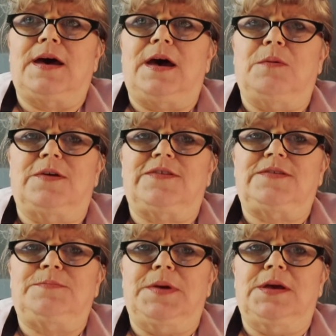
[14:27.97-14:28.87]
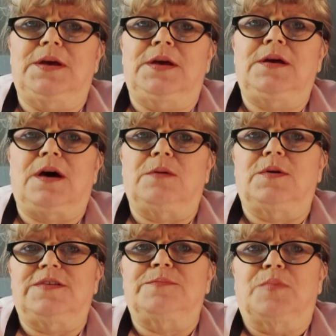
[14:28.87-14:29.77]
I was
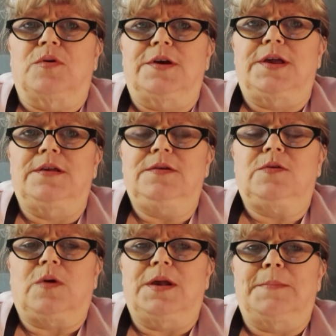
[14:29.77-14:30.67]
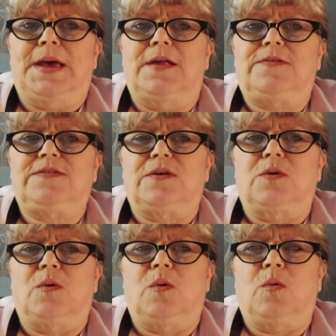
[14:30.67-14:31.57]
bullied quite a bit.
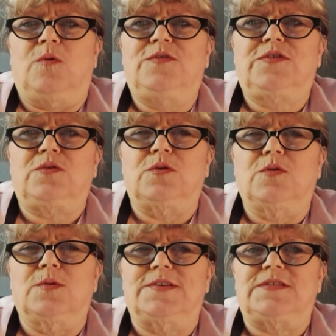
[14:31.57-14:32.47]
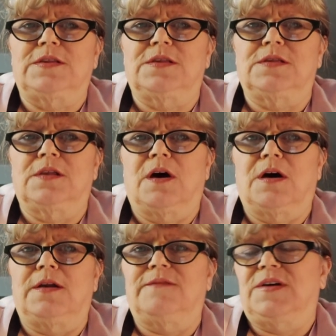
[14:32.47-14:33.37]
So school was
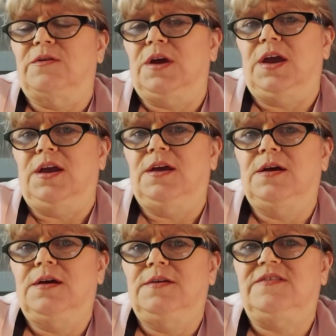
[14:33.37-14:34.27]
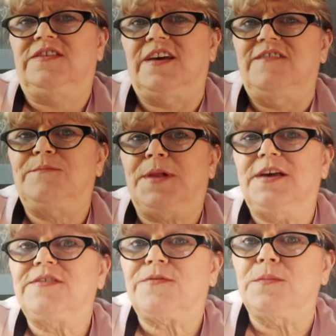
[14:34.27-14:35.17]
not a very safe
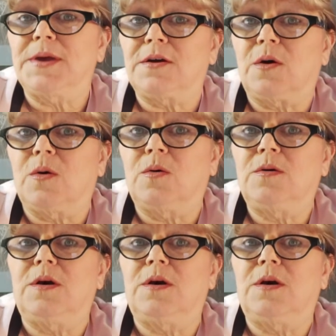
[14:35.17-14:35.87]
place for me to go.